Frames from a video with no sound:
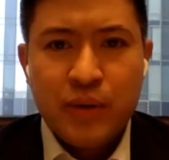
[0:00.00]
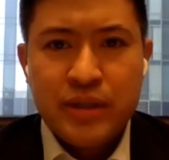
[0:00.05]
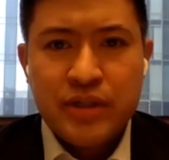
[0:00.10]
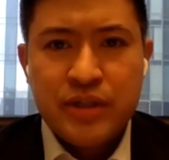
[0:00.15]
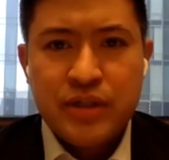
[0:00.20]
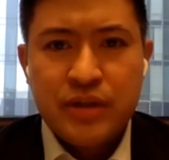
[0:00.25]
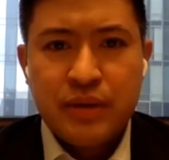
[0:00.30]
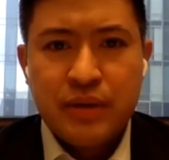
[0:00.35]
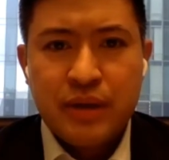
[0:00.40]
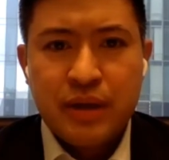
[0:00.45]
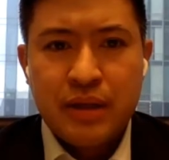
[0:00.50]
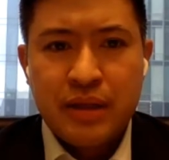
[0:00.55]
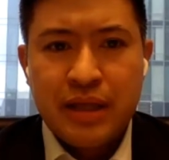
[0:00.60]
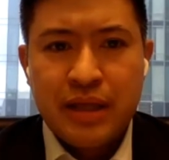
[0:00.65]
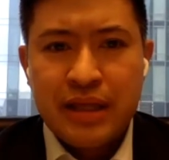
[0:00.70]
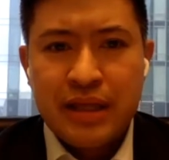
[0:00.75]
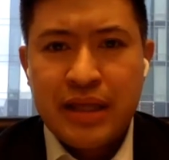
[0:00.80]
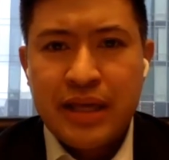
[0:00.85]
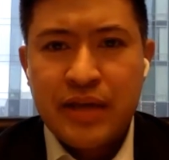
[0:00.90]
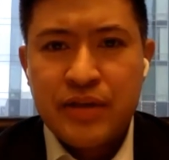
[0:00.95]
going to
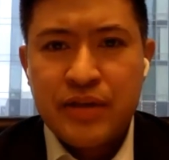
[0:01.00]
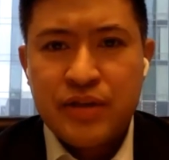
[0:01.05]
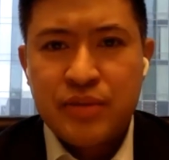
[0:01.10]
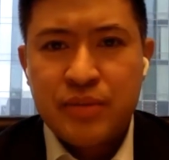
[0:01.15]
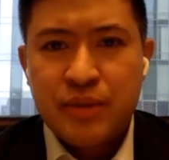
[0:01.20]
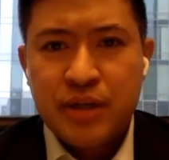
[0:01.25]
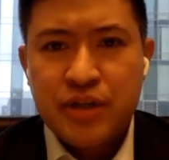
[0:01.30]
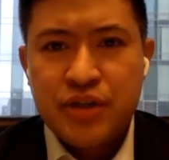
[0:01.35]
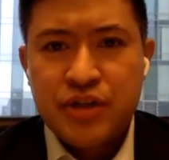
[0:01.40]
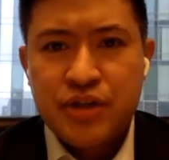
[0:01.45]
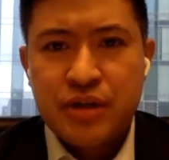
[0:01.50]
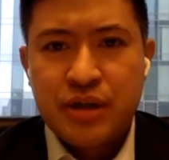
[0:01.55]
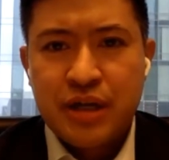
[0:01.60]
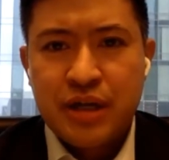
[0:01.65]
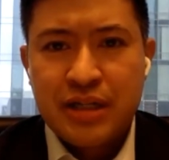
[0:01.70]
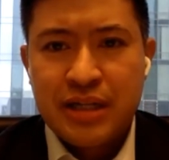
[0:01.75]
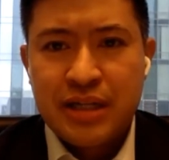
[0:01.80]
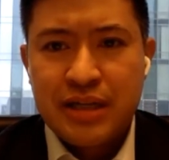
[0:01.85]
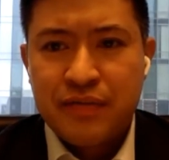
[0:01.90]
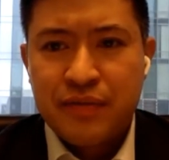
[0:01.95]
thank you so much,
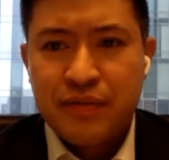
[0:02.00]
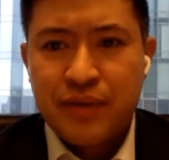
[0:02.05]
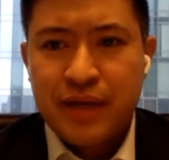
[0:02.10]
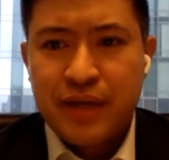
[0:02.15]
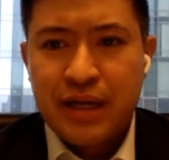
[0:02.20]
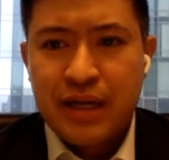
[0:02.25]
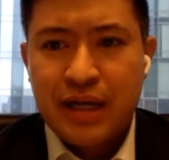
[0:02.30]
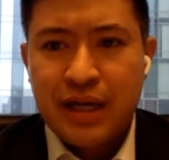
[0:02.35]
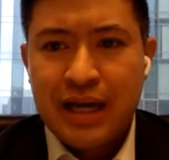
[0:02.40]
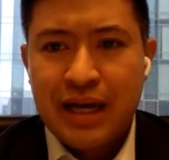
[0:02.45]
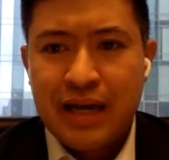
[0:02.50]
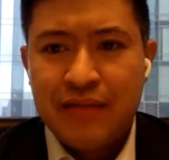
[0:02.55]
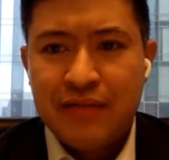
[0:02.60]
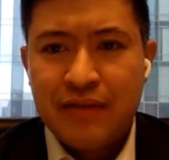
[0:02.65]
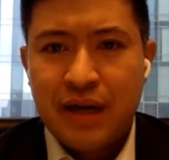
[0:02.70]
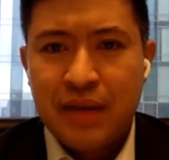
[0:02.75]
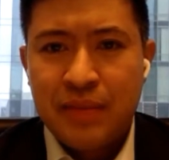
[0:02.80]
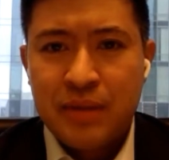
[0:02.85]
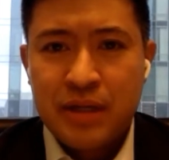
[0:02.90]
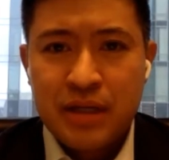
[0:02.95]
Dave, for that.
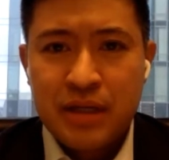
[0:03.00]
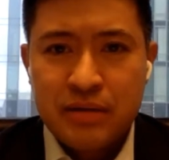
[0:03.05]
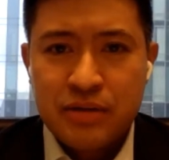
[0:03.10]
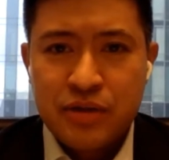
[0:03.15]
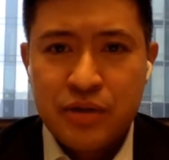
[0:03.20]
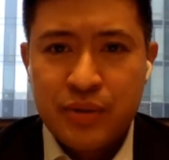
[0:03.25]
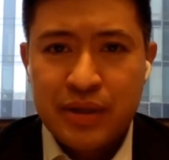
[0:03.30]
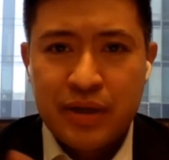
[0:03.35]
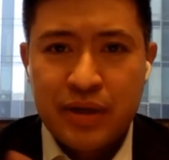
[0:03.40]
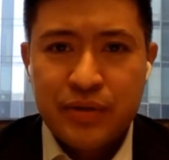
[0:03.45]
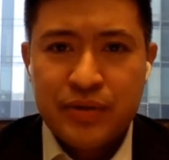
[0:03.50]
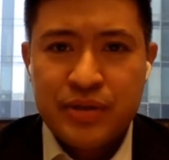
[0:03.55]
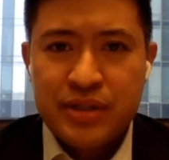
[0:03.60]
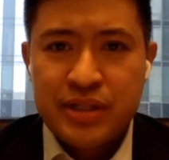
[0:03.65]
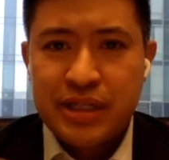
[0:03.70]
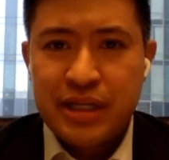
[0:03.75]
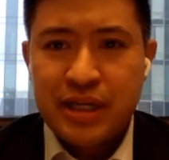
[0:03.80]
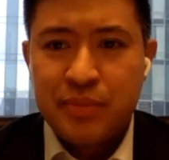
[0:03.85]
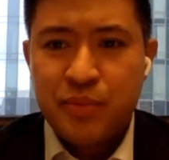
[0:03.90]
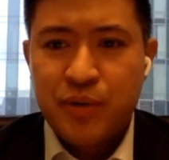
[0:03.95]
I'm going to do another
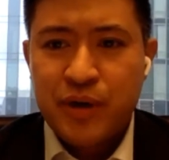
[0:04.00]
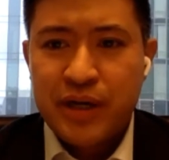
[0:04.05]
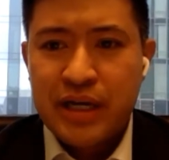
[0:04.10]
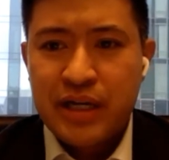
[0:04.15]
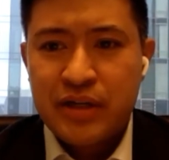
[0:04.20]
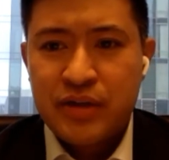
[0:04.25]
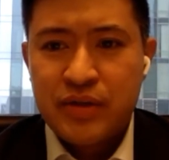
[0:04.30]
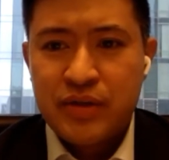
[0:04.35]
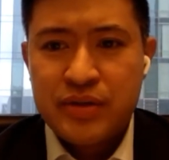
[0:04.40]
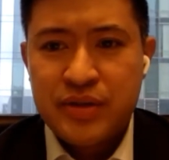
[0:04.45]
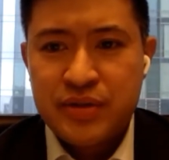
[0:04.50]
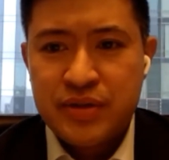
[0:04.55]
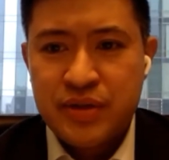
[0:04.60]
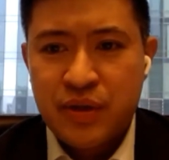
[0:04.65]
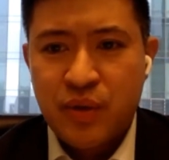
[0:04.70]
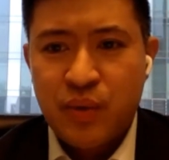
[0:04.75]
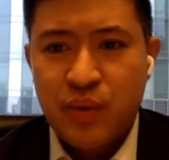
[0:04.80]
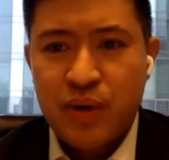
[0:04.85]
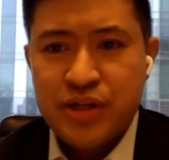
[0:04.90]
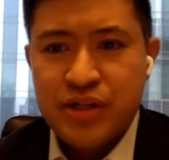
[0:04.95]
CNN breaking news. There's
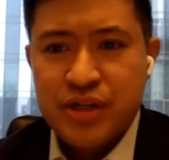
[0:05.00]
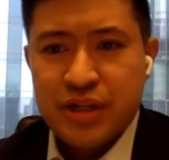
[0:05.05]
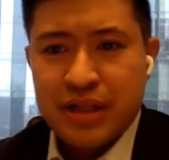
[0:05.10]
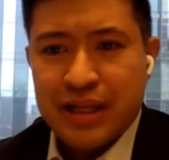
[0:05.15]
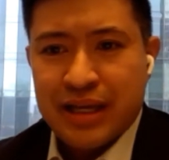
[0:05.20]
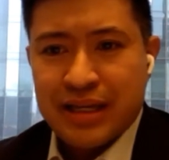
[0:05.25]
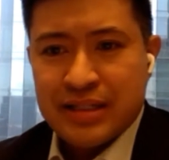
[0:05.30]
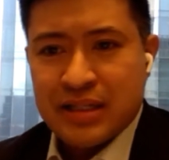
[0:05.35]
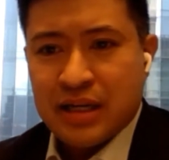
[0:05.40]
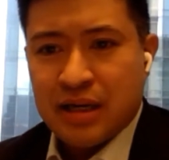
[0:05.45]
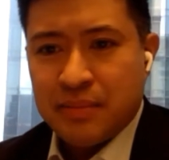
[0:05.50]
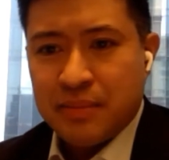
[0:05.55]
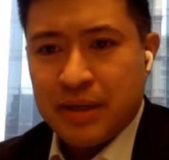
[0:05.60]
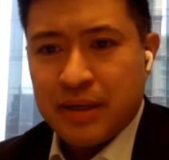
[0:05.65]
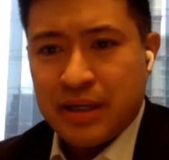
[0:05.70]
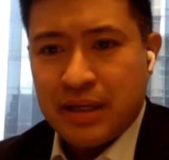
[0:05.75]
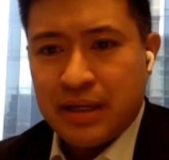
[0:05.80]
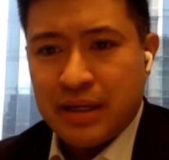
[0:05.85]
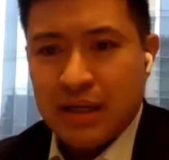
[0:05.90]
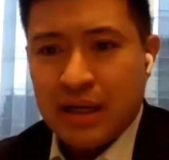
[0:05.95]
a question that's come
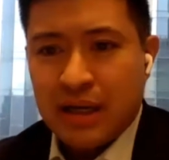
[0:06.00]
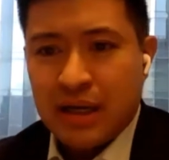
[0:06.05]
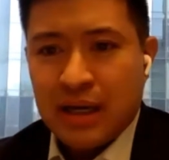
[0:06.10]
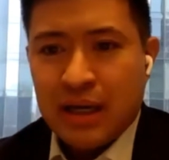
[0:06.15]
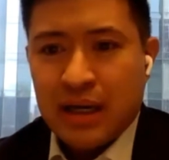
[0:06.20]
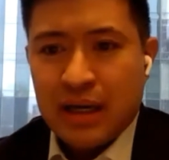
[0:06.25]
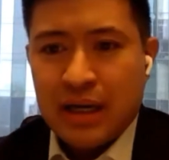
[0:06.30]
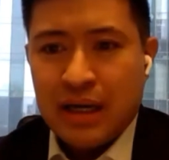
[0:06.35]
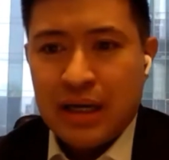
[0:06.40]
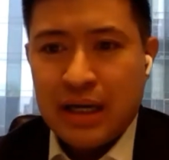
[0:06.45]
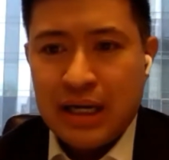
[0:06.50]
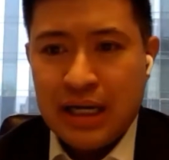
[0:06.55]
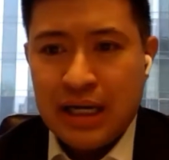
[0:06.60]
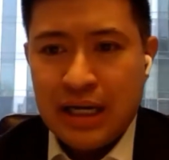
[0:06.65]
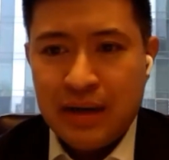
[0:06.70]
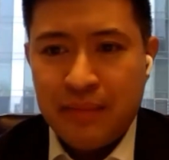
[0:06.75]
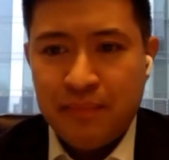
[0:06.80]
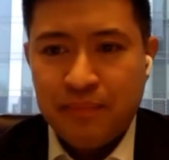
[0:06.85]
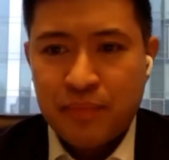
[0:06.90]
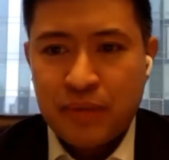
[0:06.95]
in
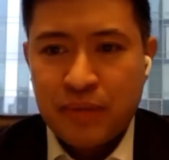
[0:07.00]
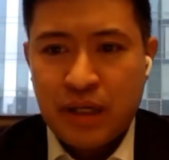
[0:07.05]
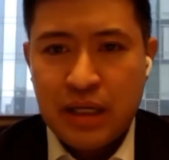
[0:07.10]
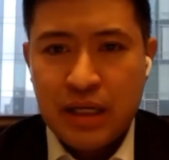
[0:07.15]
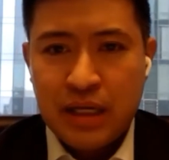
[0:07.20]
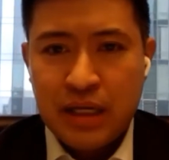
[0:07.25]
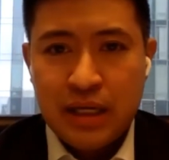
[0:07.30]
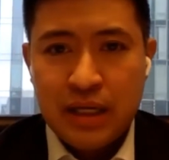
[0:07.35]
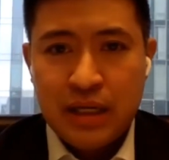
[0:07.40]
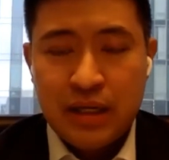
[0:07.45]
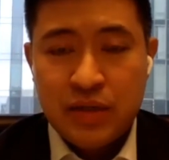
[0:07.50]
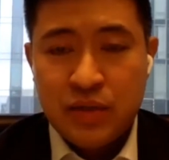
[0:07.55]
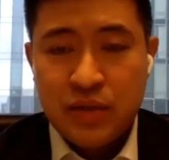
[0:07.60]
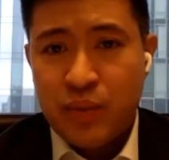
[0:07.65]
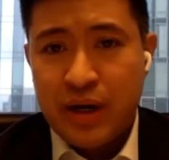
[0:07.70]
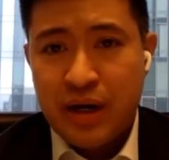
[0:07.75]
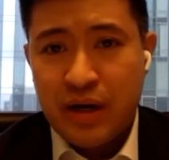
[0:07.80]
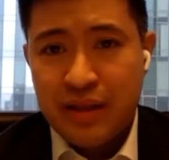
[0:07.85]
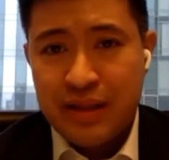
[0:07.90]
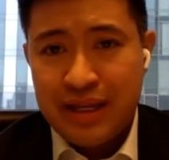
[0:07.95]
as
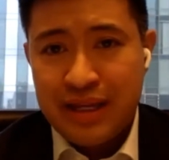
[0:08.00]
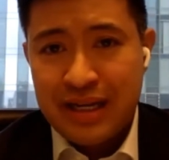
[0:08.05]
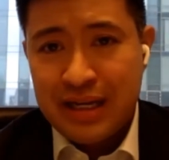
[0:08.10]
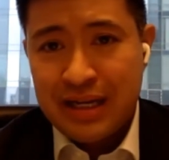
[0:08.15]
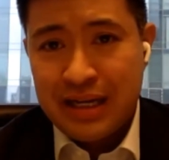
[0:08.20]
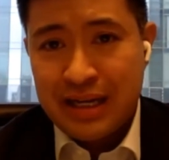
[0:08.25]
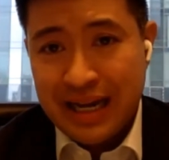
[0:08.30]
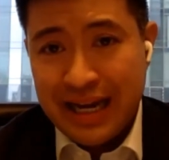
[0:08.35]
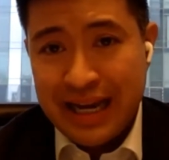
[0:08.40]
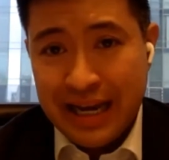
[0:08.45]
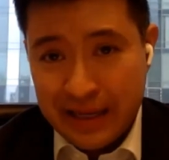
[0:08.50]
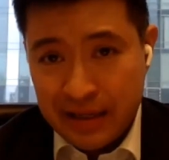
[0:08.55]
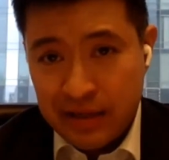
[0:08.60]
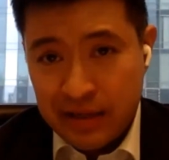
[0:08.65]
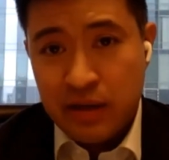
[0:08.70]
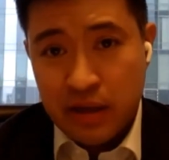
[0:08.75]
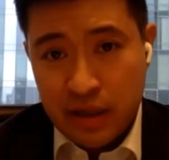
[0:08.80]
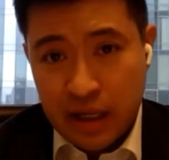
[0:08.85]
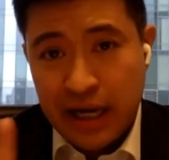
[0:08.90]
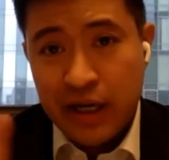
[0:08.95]
well that
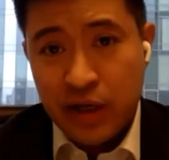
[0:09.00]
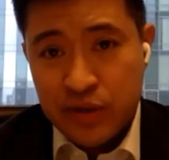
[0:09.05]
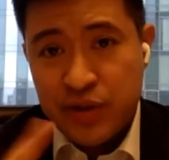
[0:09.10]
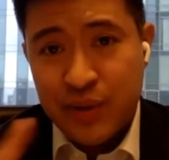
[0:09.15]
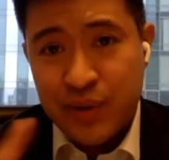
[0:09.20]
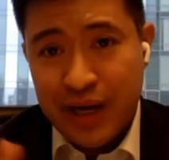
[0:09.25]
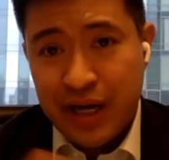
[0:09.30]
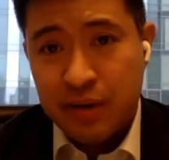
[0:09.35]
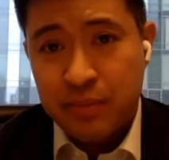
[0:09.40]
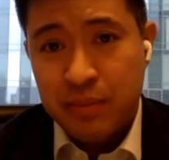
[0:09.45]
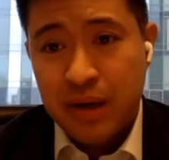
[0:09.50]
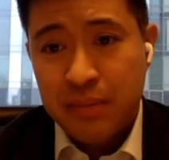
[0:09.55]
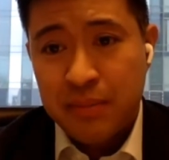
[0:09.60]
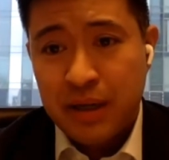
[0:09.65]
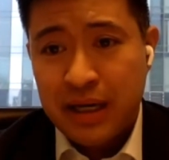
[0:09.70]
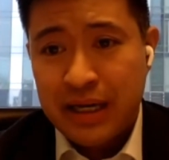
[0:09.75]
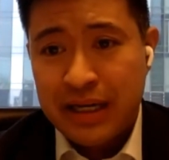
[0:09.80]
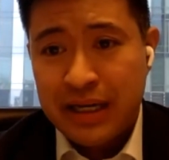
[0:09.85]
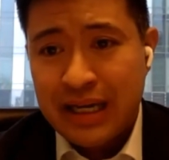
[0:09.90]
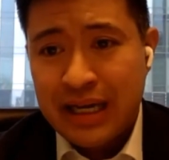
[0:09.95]
I also had in my
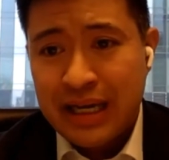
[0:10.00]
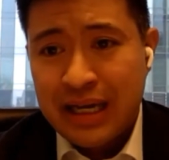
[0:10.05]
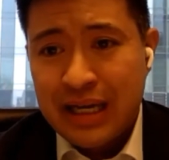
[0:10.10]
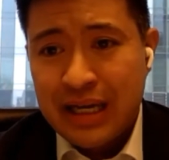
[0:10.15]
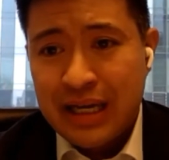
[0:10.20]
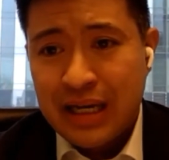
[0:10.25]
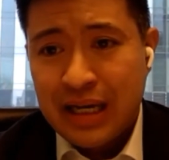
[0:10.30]
mind